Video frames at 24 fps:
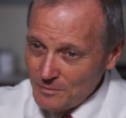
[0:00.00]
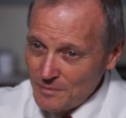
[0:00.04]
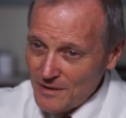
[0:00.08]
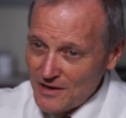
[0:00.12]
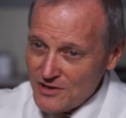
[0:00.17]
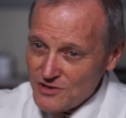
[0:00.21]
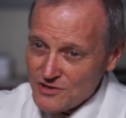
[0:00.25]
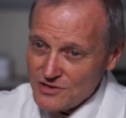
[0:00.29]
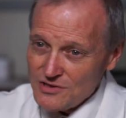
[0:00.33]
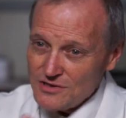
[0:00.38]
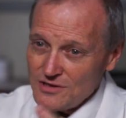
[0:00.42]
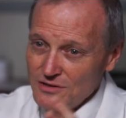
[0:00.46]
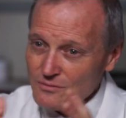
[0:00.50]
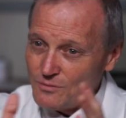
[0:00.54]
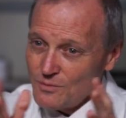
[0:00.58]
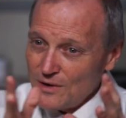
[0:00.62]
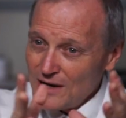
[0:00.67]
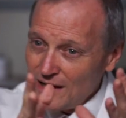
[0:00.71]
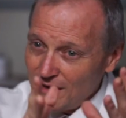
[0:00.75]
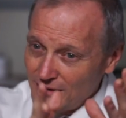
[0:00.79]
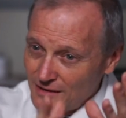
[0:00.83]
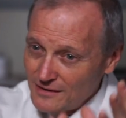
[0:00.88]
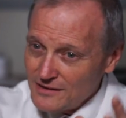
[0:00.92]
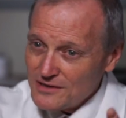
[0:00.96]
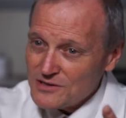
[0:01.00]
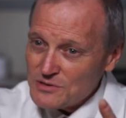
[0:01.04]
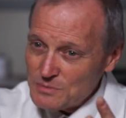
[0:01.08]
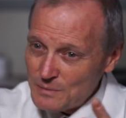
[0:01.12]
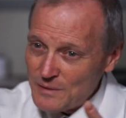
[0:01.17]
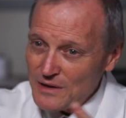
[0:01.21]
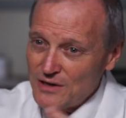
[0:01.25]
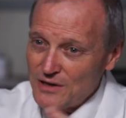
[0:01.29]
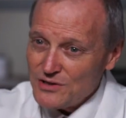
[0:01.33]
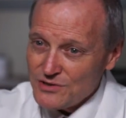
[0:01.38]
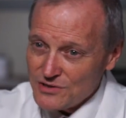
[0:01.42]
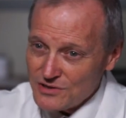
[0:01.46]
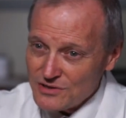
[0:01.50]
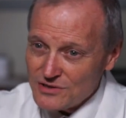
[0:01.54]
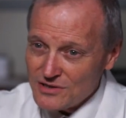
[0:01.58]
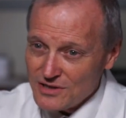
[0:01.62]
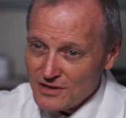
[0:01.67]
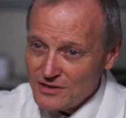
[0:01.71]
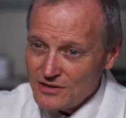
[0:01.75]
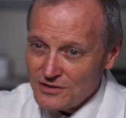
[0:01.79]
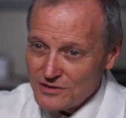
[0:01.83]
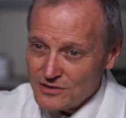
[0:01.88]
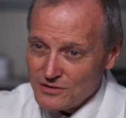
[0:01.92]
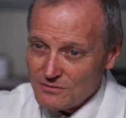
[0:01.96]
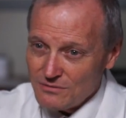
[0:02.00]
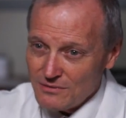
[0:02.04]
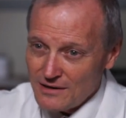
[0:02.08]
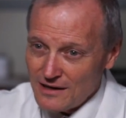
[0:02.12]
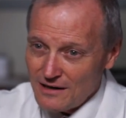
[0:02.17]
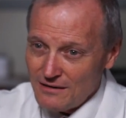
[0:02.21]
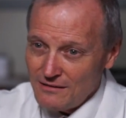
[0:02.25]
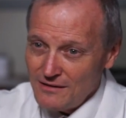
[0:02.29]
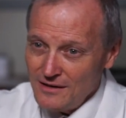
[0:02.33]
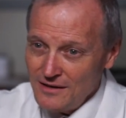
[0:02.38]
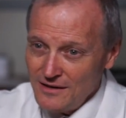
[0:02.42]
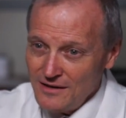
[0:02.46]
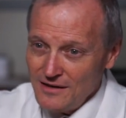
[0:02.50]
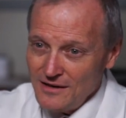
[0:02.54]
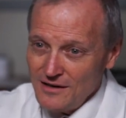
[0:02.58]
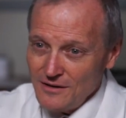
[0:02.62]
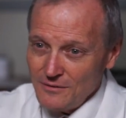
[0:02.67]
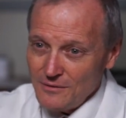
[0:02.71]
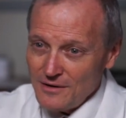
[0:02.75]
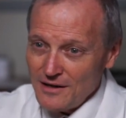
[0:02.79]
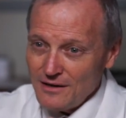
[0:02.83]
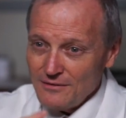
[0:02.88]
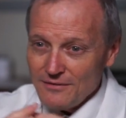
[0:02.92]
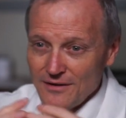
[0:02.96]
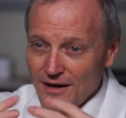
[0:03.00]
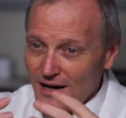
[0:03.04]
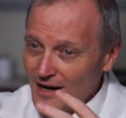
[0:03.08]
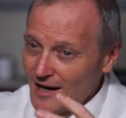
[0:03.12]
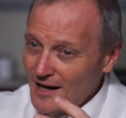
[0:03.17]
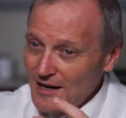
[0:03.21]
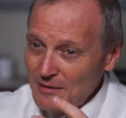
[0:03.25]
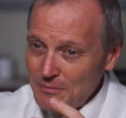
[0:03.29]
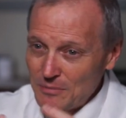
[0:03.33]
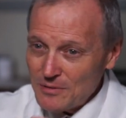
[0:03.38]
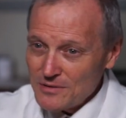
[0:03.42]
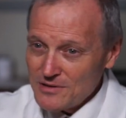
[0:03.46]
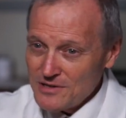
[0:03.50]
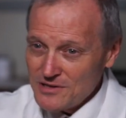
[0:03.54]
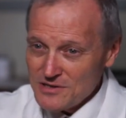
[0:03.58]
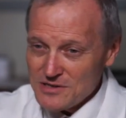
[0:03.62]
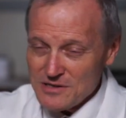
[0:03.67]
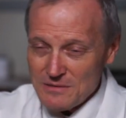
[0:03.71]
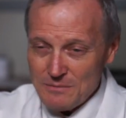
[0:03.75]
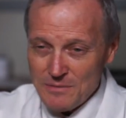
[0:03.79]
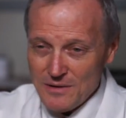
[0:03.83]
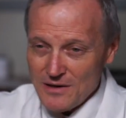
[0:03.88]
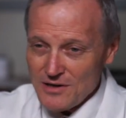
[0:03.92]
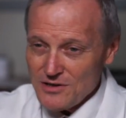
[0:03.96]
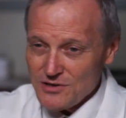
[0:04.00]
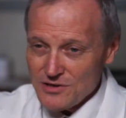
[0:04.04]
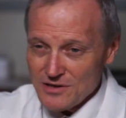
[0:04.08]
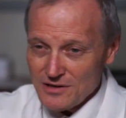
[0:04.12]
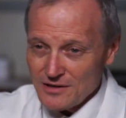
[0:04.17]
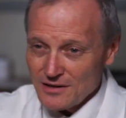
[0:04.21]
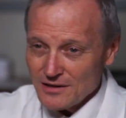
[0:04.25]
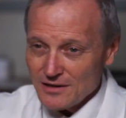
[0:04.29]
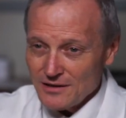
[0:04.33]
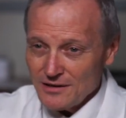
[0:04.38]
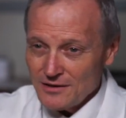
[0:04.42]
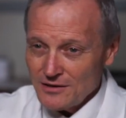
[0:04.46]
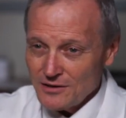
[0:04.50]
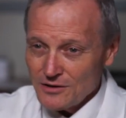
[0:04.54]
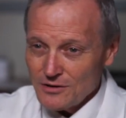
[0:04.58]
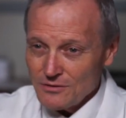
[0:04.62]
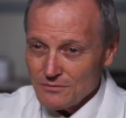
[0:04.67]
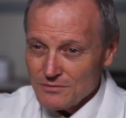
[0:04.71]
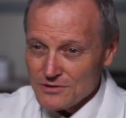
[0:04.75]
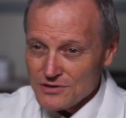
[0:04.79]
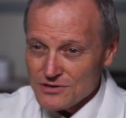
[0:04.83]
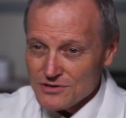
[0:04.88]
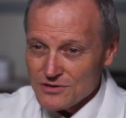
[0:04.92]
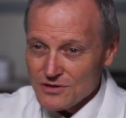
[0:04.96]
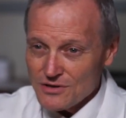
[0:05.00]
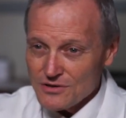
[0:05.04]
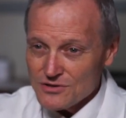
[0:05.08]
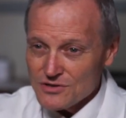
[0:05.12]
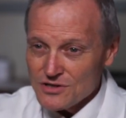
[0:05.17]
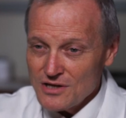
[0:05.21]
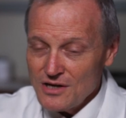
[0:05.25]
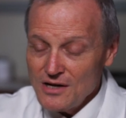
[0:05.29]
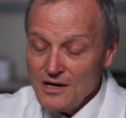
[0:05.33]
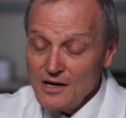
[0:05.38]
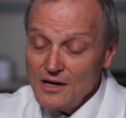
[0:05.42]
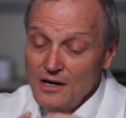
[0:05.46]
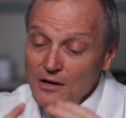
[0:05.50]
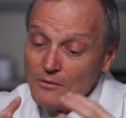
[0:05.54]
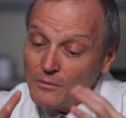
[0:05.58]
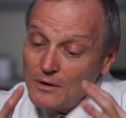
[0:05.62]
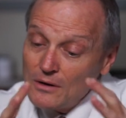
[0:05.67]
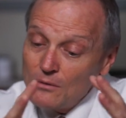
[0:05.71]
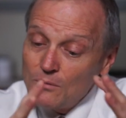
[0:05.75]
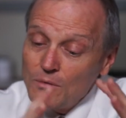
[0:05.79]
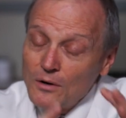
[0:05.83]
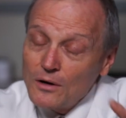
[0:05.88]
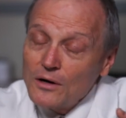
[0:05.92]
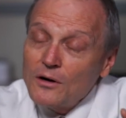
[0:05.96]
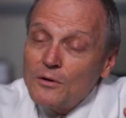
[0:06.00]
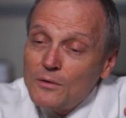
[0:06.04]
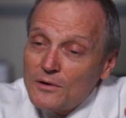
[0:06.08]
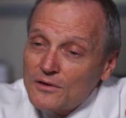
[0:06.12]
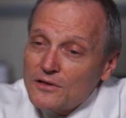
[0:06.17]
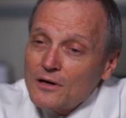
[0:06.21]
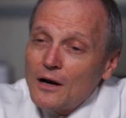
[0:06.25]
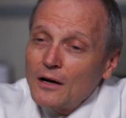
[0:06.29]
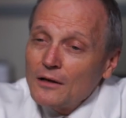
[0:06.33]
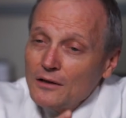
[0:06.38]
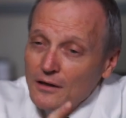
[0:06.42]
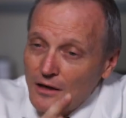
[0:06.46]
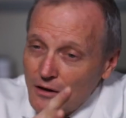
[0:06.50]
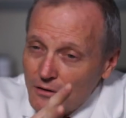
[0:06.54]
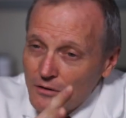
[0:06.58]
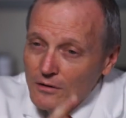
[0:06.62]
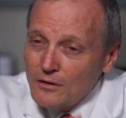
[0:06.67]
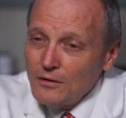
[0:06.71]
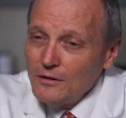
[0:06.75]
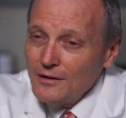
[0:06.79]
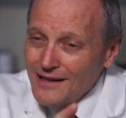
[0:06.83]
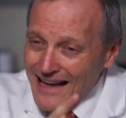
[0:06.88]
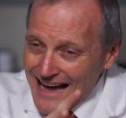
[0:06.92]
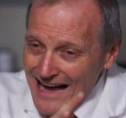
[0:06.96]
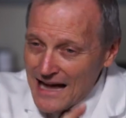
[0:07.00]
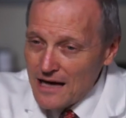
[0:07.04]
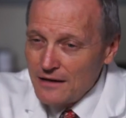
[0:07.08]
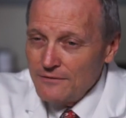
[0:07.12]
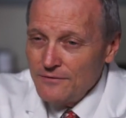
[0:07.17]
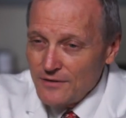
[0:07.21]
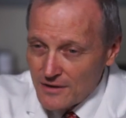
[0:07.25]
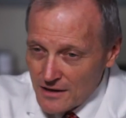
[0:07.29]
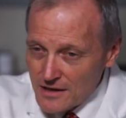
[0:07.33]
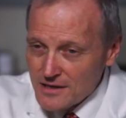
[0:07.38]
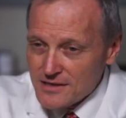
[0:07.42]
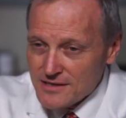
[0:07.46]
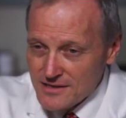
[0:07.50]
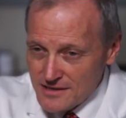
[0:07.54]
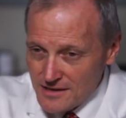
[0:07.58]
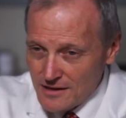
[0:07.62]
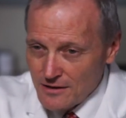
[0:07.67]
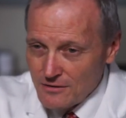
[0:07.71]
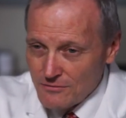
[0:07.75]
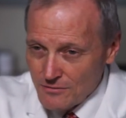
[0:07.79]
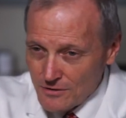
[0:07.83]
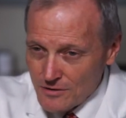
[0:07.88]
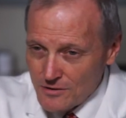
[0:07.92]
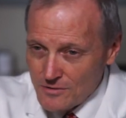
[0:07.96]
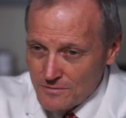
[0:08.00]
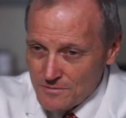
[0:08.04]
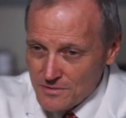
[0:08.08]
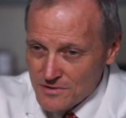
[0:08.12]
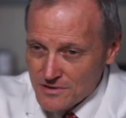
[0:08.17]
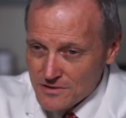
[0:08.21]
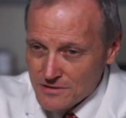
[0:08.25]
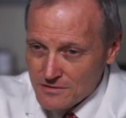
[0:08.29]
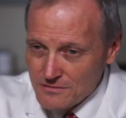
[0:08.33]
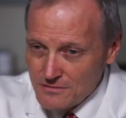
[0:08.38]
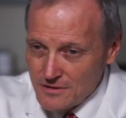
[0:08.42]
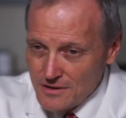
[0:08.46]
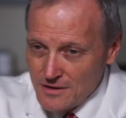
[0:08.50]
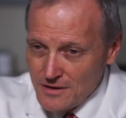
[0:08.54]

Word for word: patient did well and this patient didn't do well. We have high participation in clinical research. We work with our local advocacy groups